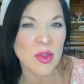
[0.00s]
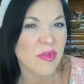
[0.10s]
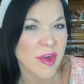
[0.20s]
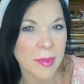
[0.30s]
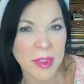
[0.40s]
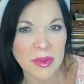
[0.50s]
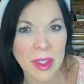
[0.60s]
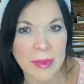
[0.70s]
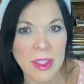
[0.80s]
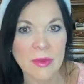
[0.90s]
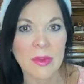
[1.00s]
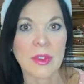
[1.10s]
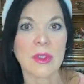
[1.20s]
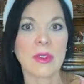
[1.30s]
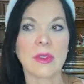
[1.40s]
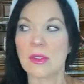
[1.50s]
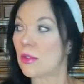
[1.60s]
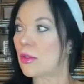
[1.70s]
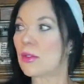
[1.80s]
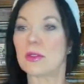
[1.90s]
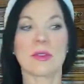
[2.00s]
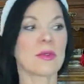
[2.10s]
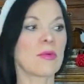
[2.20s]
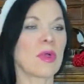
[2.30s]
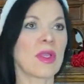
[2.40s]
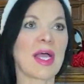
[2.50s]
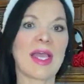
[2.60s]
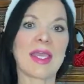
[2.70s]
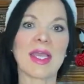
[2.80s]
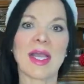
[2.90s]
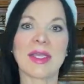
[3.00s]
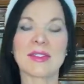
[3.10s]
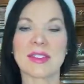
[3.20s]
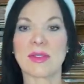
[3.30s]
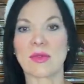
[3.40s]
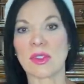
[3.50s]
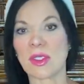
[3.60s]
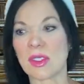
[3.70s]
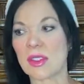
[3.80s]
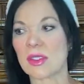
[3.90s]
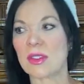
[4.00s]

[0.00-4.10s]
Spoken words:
you a friend of Bill W?" Well, I said, look,